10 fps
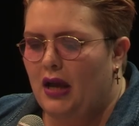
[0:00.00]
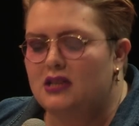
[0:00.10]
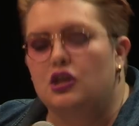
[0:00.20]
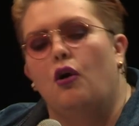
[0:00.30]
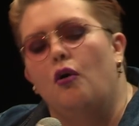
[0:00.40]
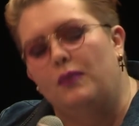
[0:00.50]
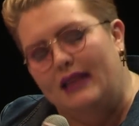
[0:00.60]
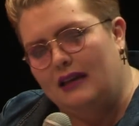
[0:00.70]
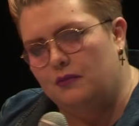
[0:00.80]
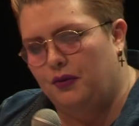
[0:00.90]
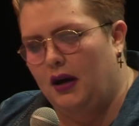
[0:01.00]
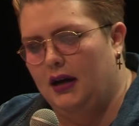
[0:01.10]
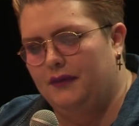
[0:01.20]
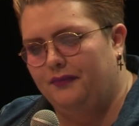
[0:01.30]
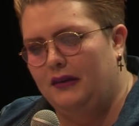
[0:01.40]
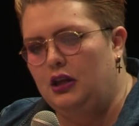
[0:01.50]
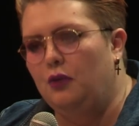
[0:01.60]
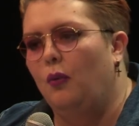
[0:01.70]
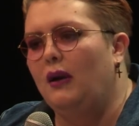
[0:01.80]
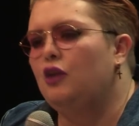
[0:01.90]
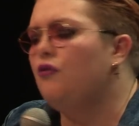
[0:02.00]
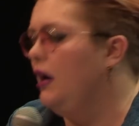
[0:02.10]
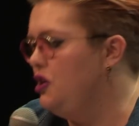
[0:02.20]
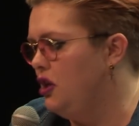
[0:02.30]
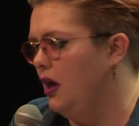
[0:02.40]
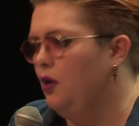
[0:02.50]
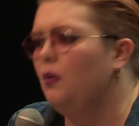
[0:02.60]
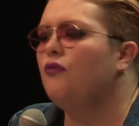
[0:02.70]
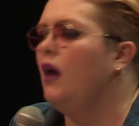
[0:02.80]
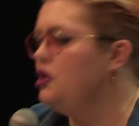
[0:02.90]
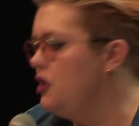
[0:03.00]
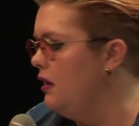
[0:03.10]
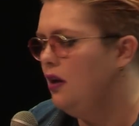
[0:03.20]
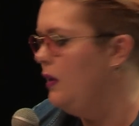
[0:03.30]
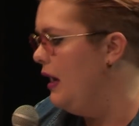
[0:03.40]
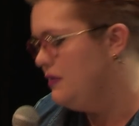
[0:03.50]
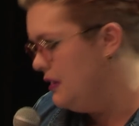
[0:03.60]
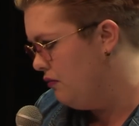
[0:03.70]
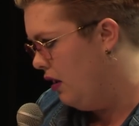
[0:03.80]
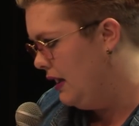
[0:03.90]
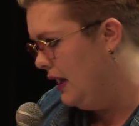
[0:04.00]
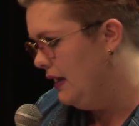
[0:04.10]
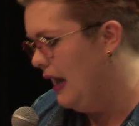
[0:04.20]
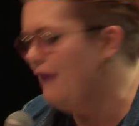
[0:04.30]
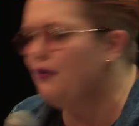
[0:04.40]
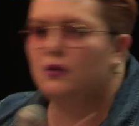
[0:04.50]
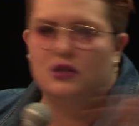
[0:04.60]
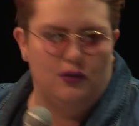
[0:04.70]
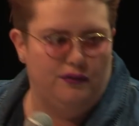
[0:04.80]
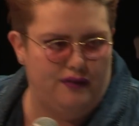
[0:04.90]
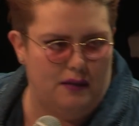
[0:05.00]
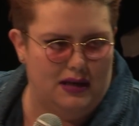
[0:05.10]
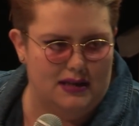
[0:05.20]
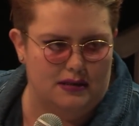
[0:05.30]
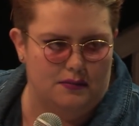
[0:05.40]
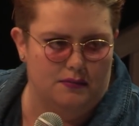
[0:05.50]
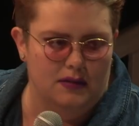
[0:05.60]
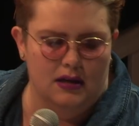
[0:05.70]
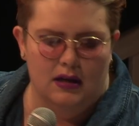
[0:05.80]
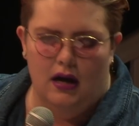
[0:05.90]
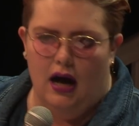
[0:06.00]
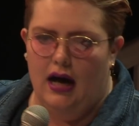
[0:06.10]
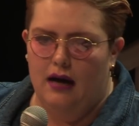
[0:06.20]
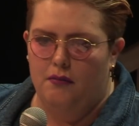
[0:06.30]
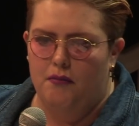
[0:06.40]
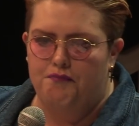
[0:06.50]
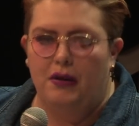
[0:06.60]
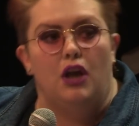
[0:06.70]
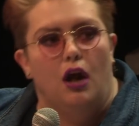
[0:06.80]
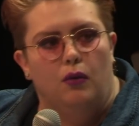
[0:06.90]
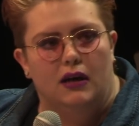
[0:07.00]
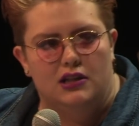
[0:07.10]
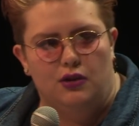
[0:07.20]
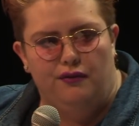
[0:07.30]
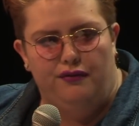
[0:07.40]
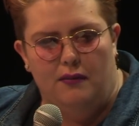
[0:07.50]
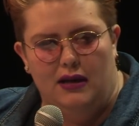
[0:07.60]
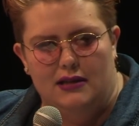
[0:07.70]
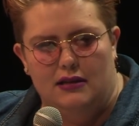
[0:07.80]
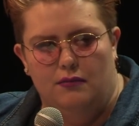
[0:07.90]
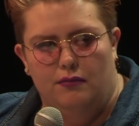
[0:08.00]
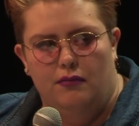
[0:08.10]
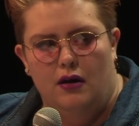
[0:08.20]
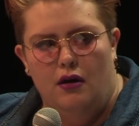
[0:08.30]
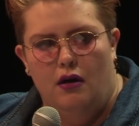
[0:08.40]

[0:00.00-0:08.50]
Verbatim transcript: because with Edinburgh, you when you write a show, you want to write a show that no one else is writing, and everyone's doing feminism, um, but no one is doing feminism